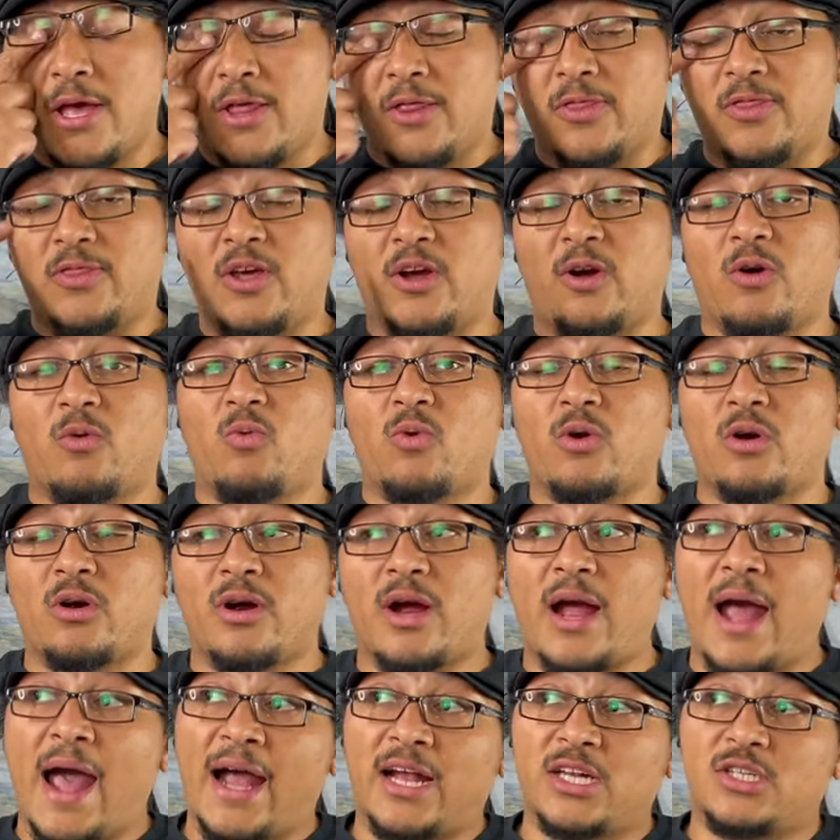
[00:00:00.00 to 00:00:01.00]
There were
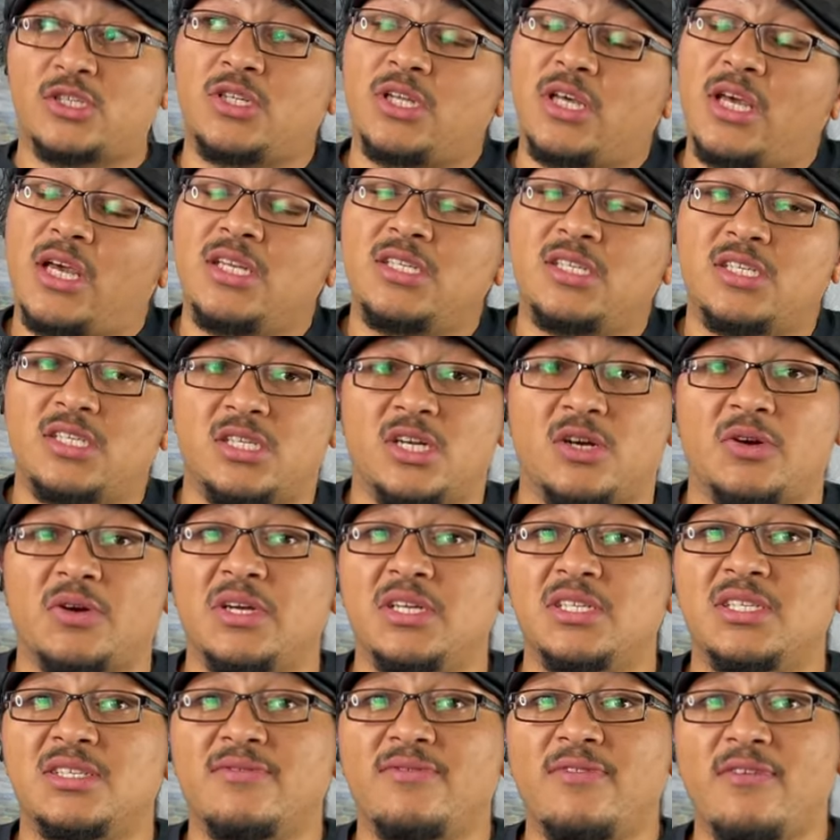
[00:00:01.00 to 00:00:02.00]
actually a
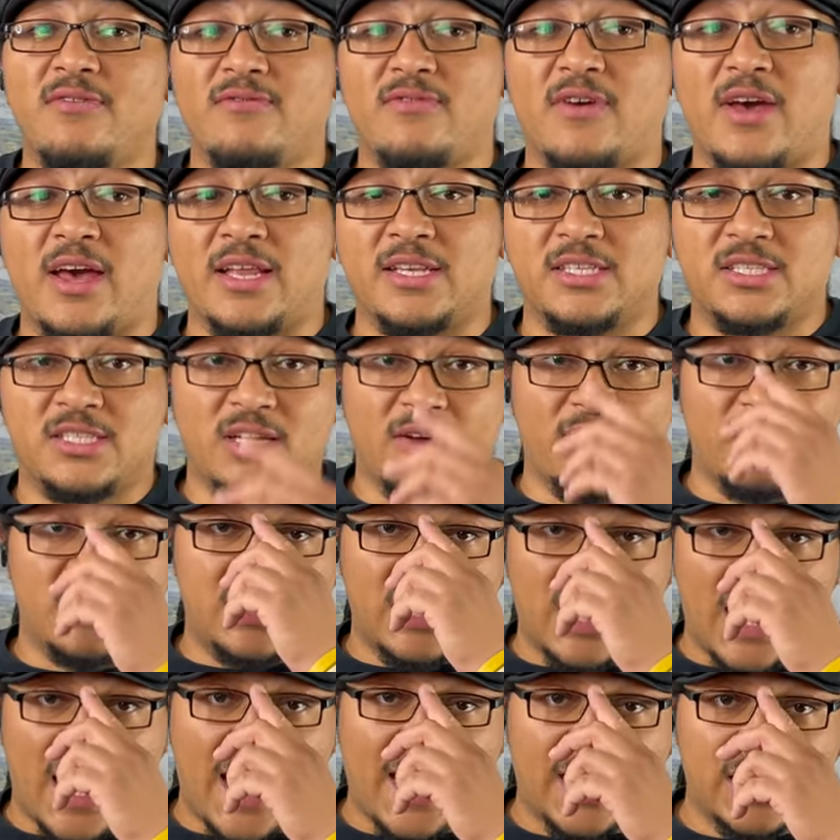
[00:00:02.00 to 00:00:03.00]
series of events of
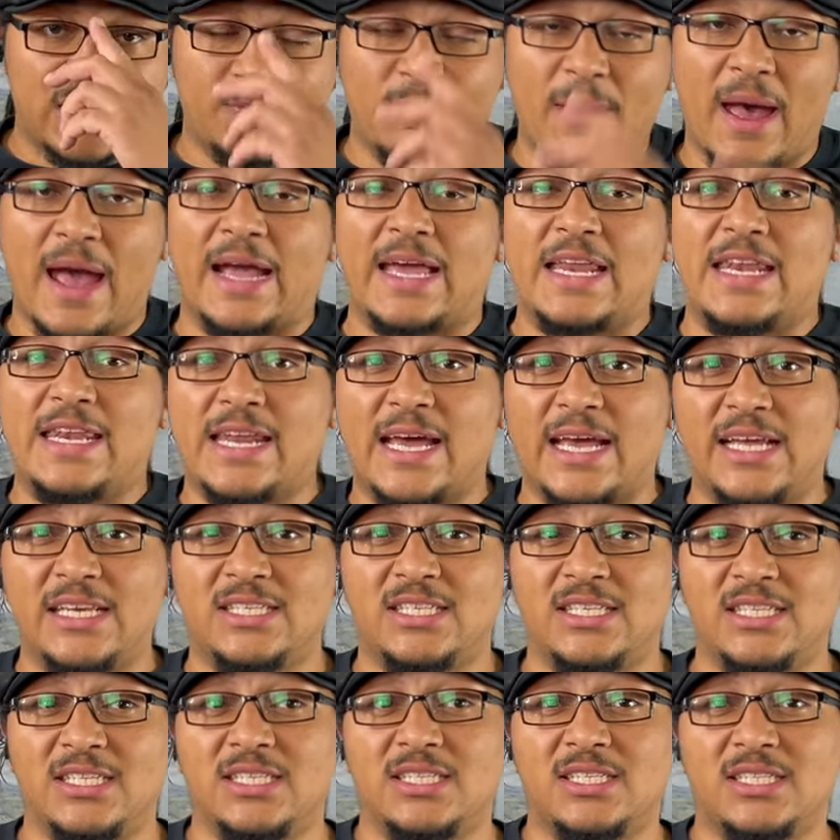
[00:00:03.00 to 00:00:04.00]
attacks back in
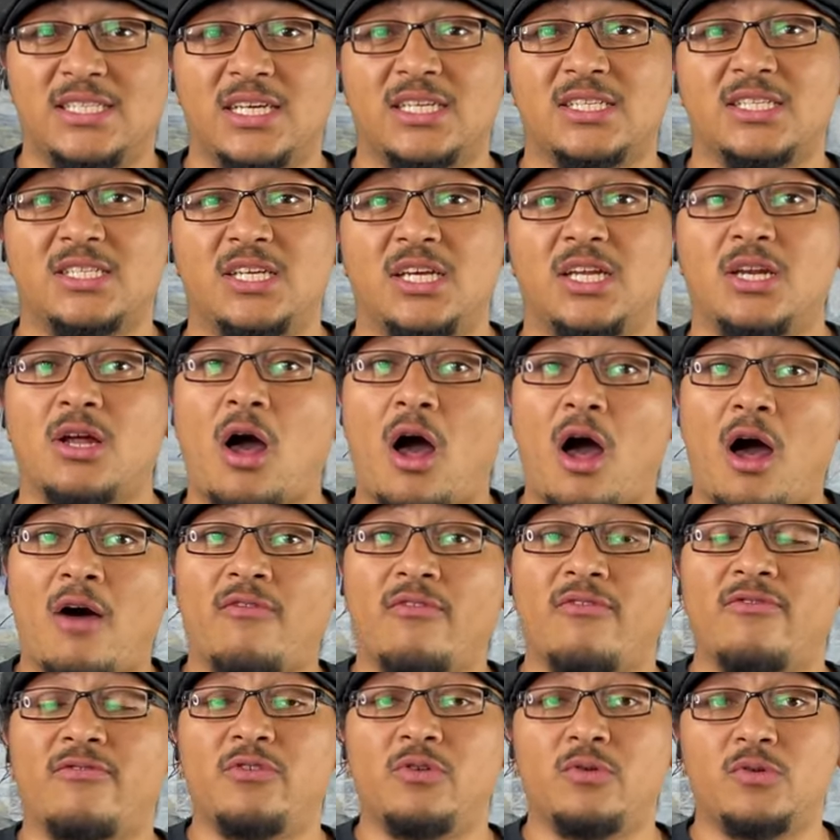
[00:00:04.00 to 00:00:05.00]
1916 off
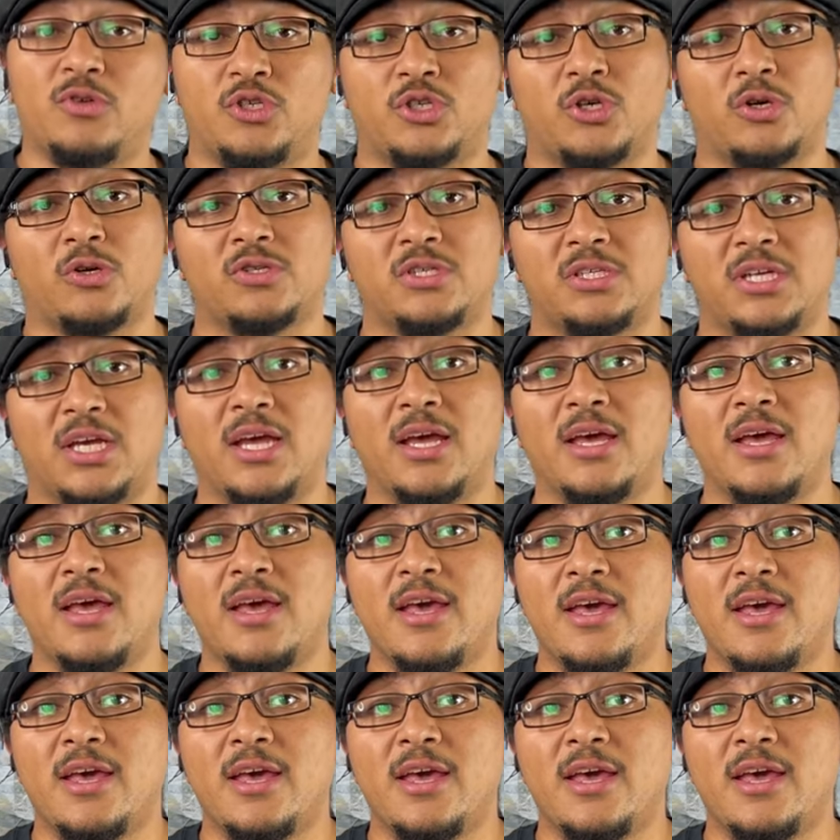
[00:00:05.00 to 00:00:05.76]
of New Jersey.